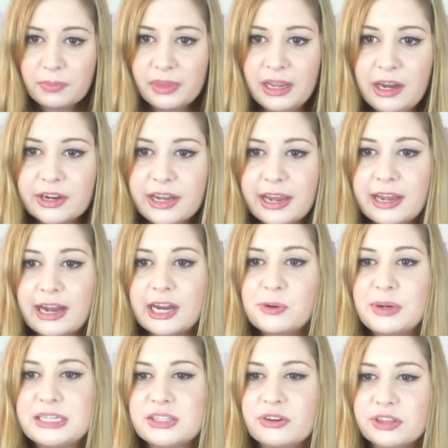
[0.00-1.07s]
Okay, I
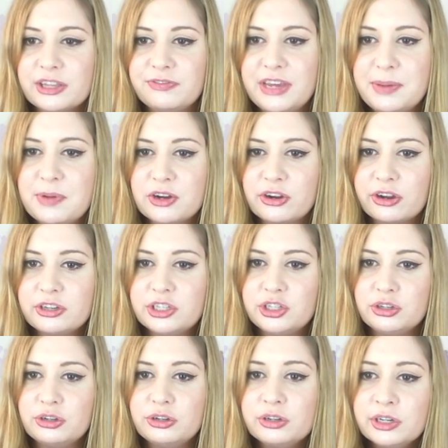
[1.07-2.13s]
always thought the female ghost
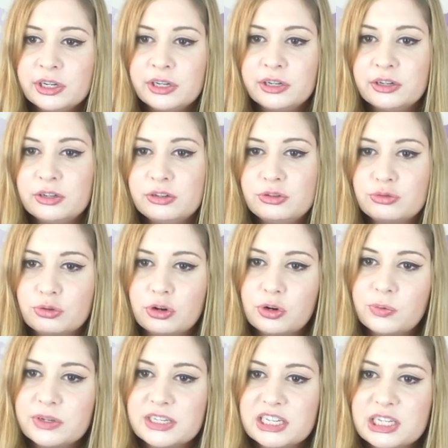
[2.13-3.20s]
you draw
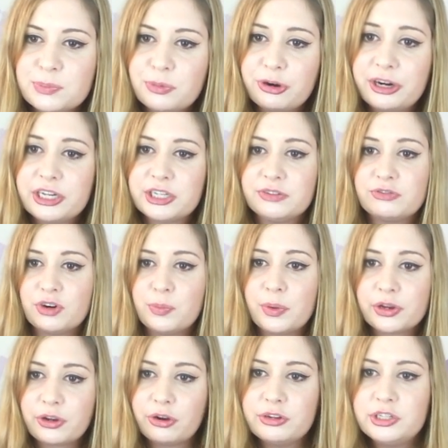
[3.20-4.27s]
was inspiration from a
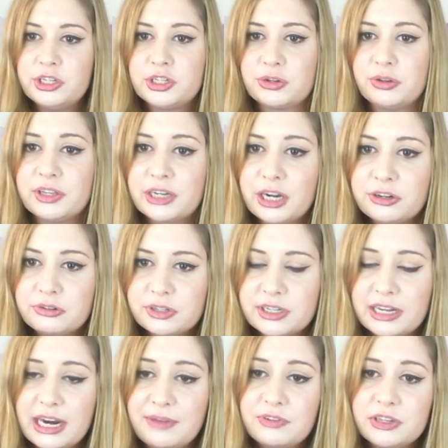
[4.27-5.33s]
ghost you saw in the countryside.
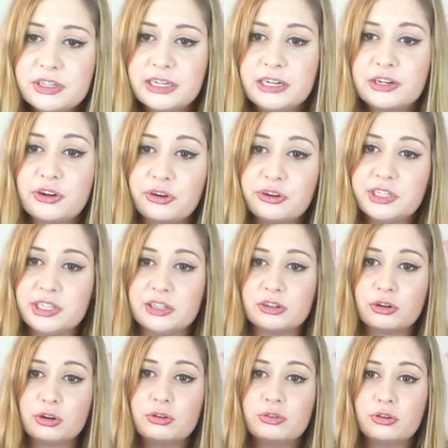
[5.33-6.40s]
Have you seen a ghost in
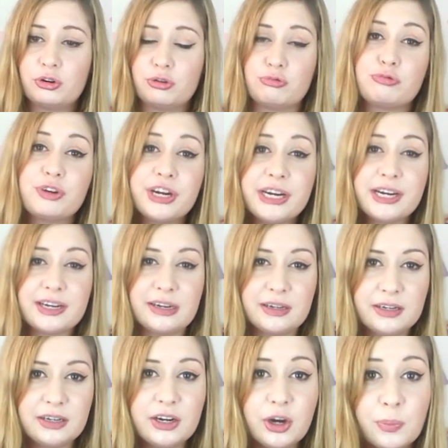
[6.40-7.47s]
Korea?
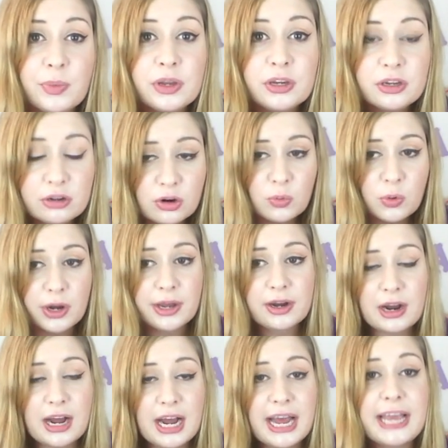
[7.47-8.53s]
Oh, you know what?
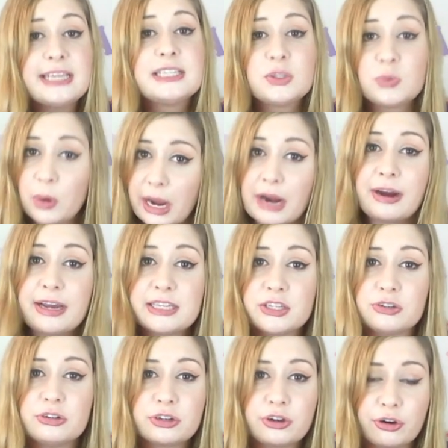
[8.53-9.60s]
I swear I saw
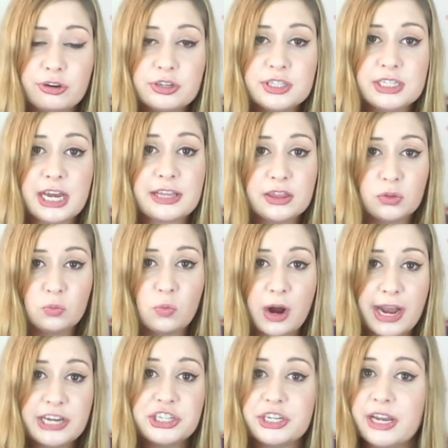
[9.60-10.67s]
a ghost at the
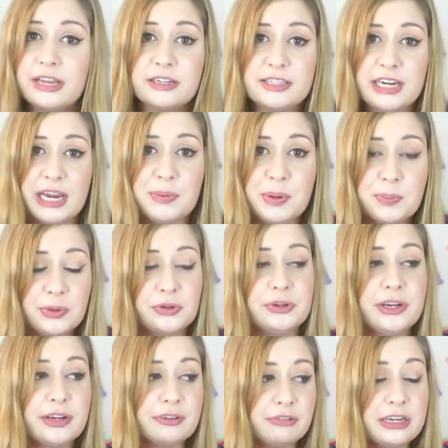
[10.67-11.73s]
YG Entertainment
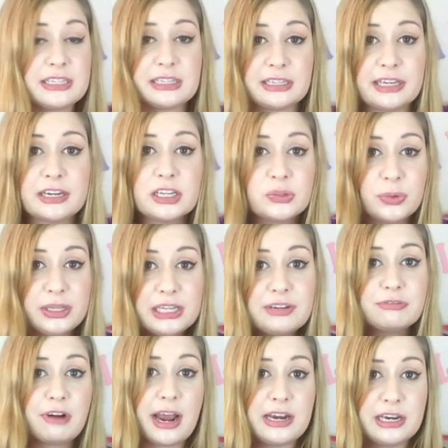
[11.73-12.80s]
building recently, because we live
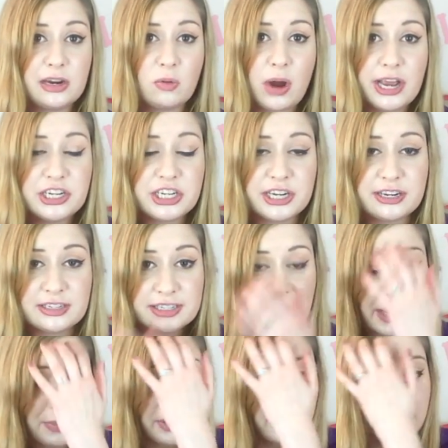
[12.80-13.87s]
right near YG
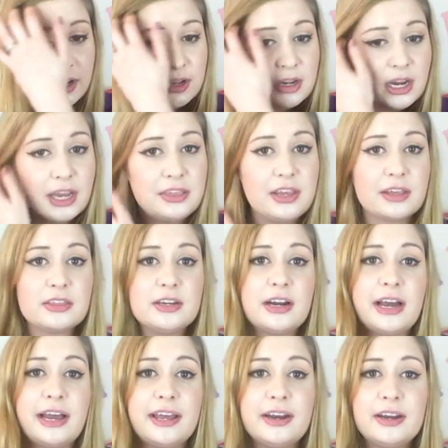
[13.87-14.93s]
Entertainment. And the other
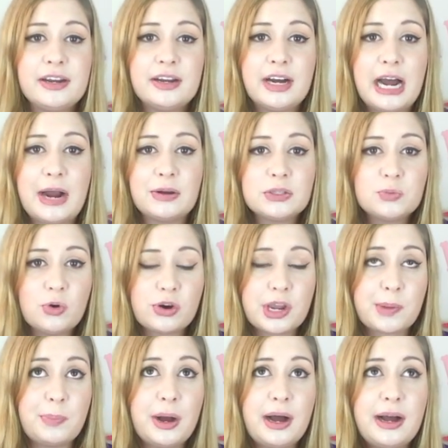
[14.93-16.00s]
night, I was walking
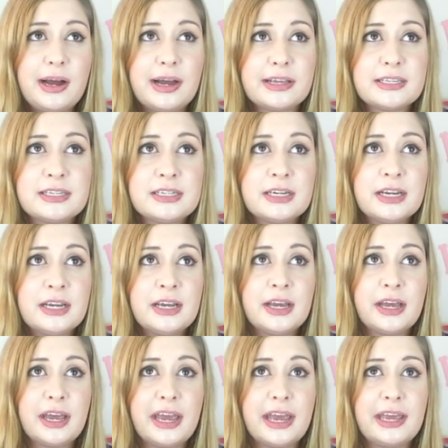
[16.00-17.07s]
past,
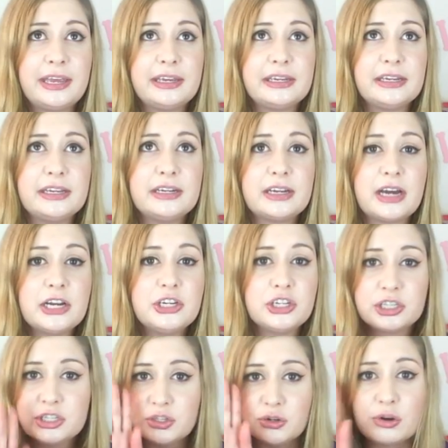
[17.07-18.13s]
and I
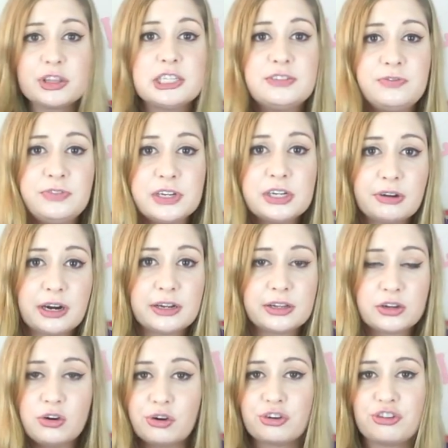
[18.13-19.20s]
just saw this figure out of the
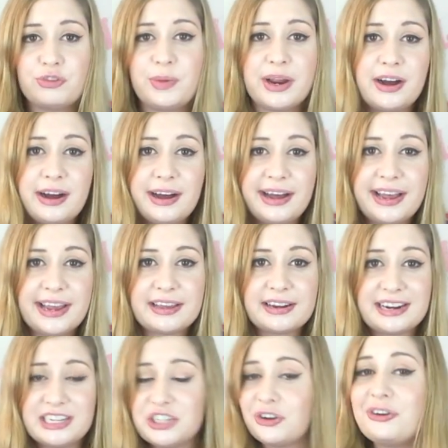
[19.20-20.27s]
corner of my eye, and I
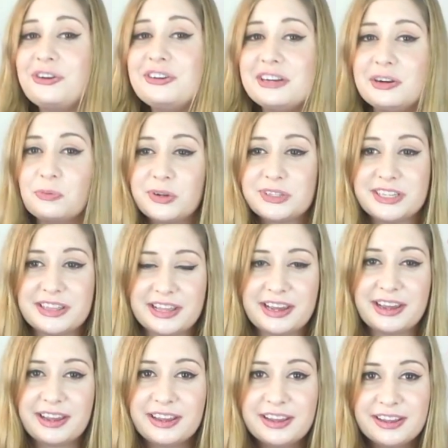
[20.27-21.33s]
turned and it wasn't
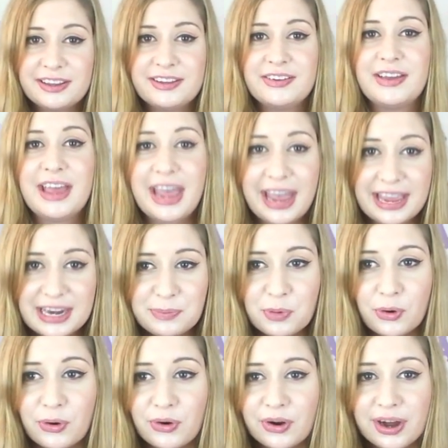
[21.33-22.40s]
there
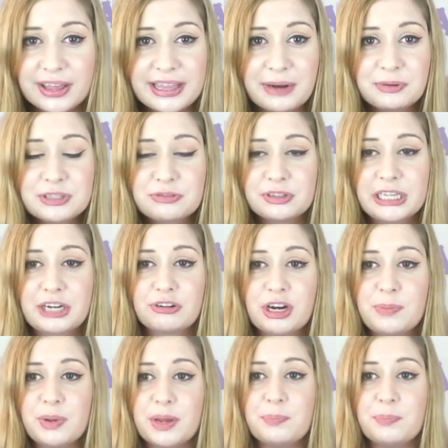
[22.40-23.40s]
anymore, and that was really creepy.